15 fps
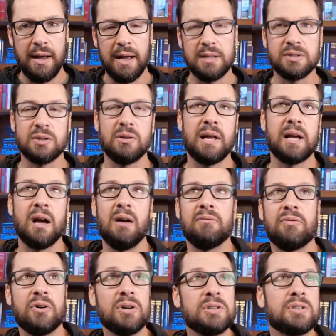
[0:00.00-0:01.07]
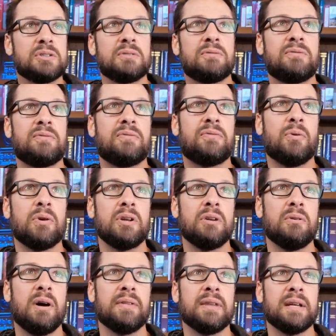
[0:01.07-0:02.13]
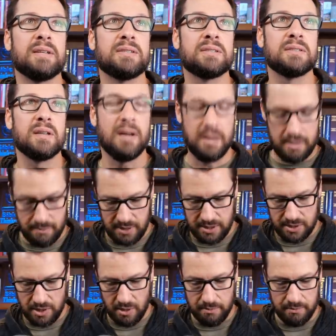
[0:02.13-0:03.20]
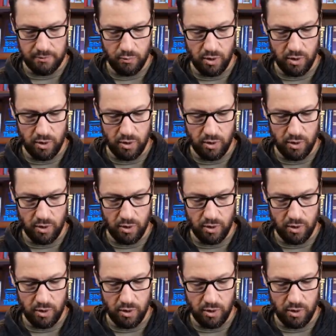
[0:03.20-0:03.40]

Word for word: And so, like, a verse for you on this um, is Psalm.